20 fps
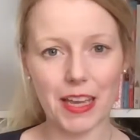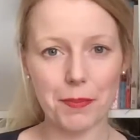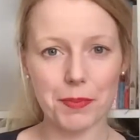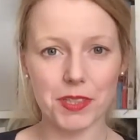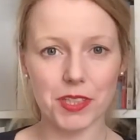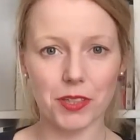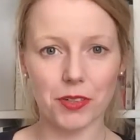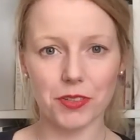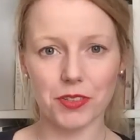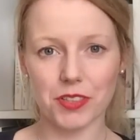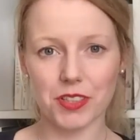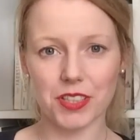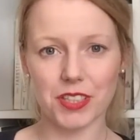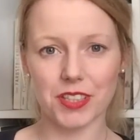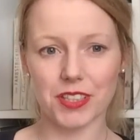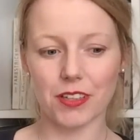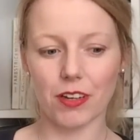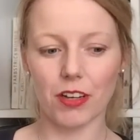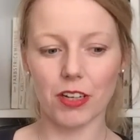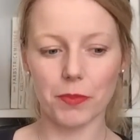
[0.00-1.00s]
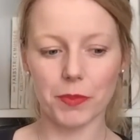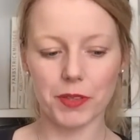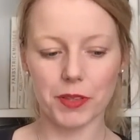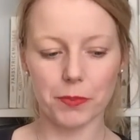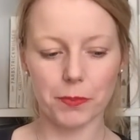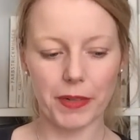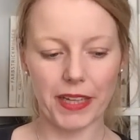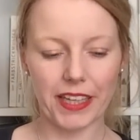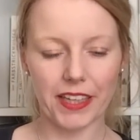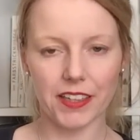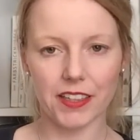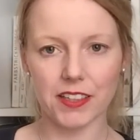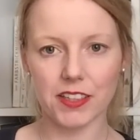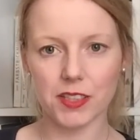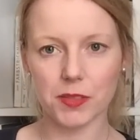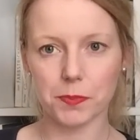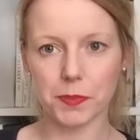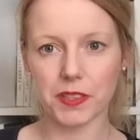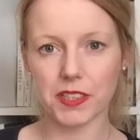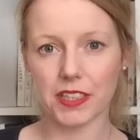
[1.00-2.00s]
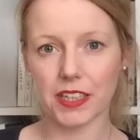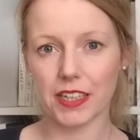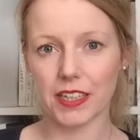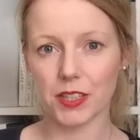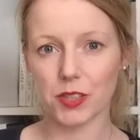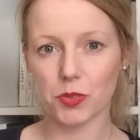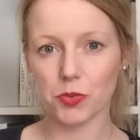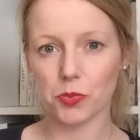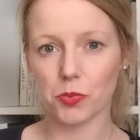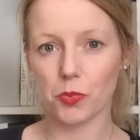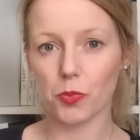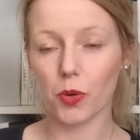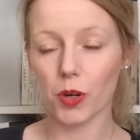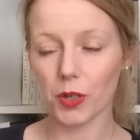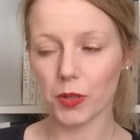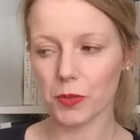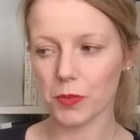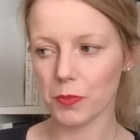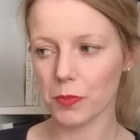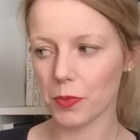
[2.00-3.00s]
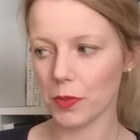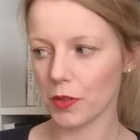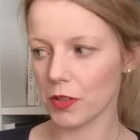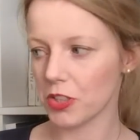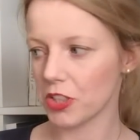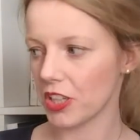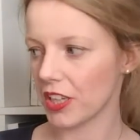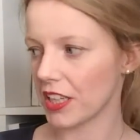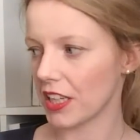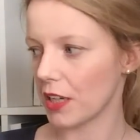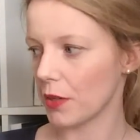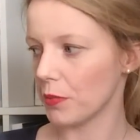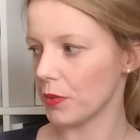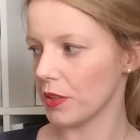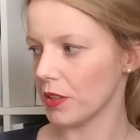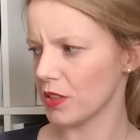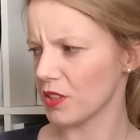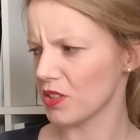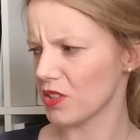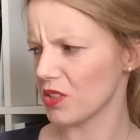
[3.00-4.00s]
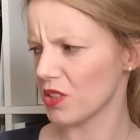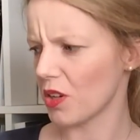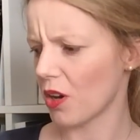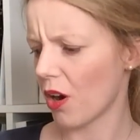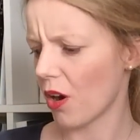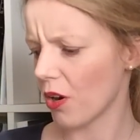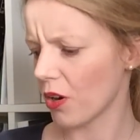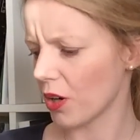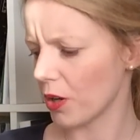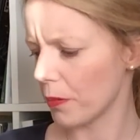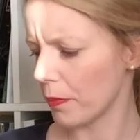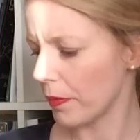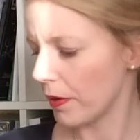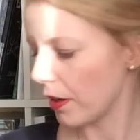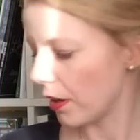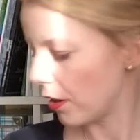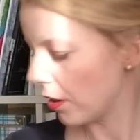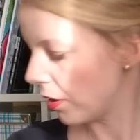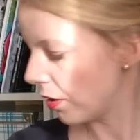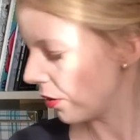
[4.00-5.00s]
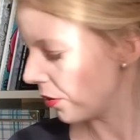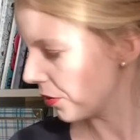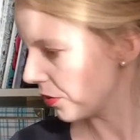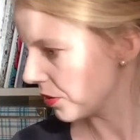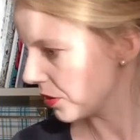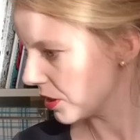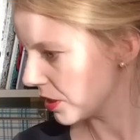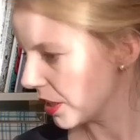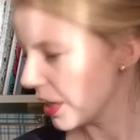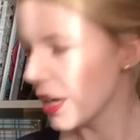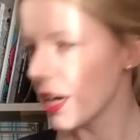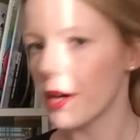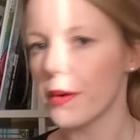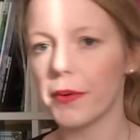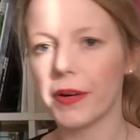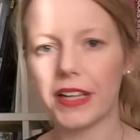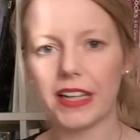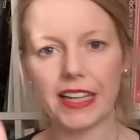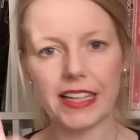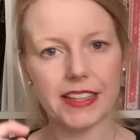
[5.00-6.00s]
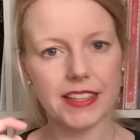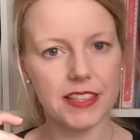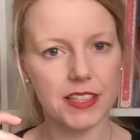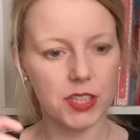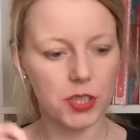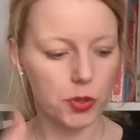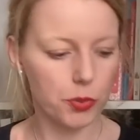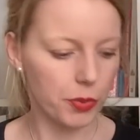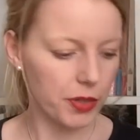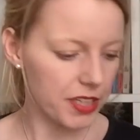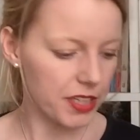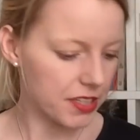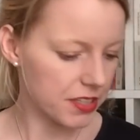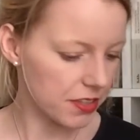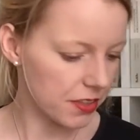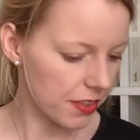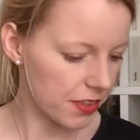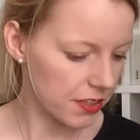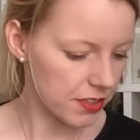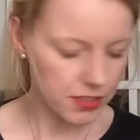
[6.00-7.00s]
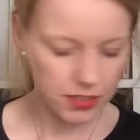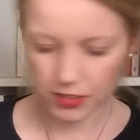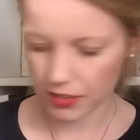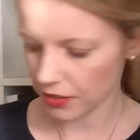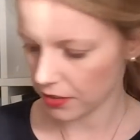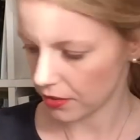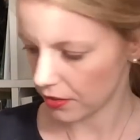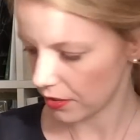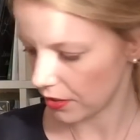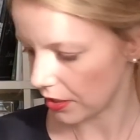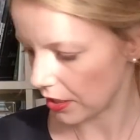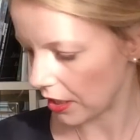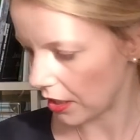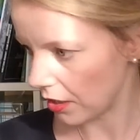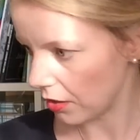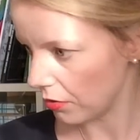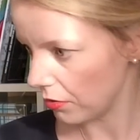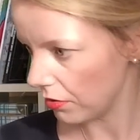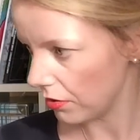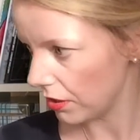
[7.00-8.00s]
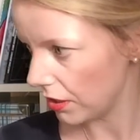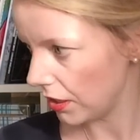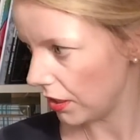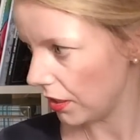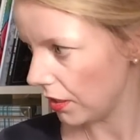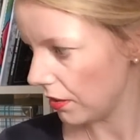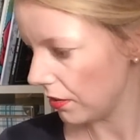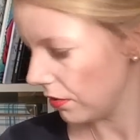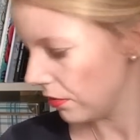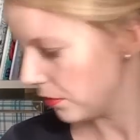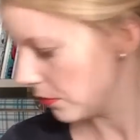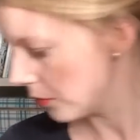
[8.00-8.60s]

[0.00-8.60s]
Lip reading: episode is all about the blankets. Besides one project I will talk about. Well, let's squeeze this now in.